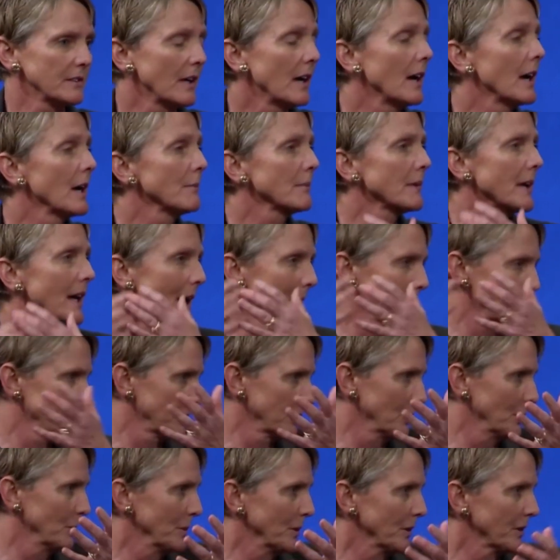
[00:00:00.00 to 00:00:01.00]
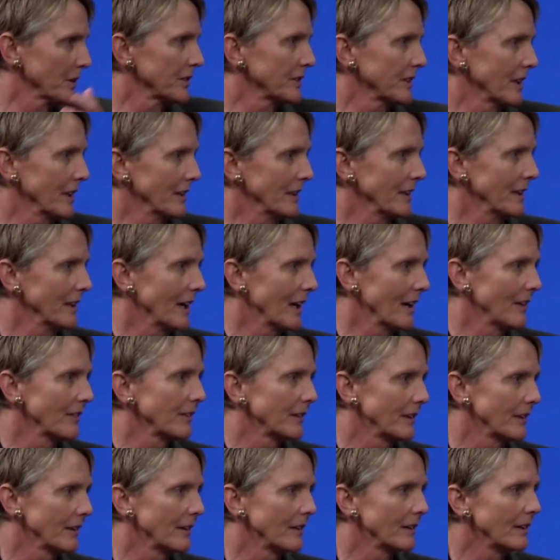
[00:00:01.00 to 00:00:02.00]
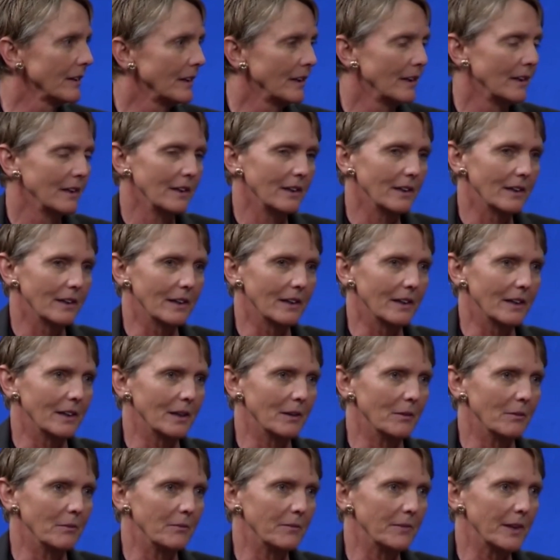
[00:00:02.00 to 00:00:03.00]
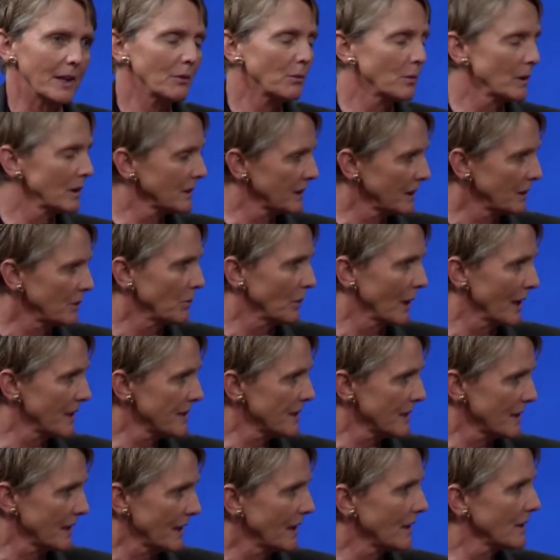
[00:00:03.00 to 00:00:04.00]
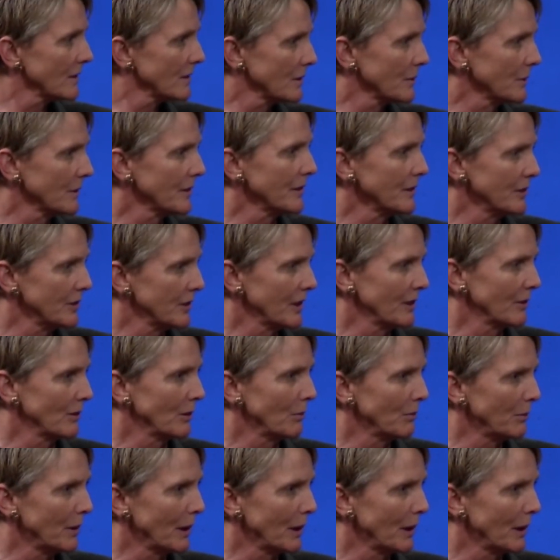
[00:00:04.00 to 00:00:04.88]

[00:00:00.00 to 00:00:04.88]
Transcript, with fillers: to actually find evidence of black holes in the real world, almost fifty years to be precise.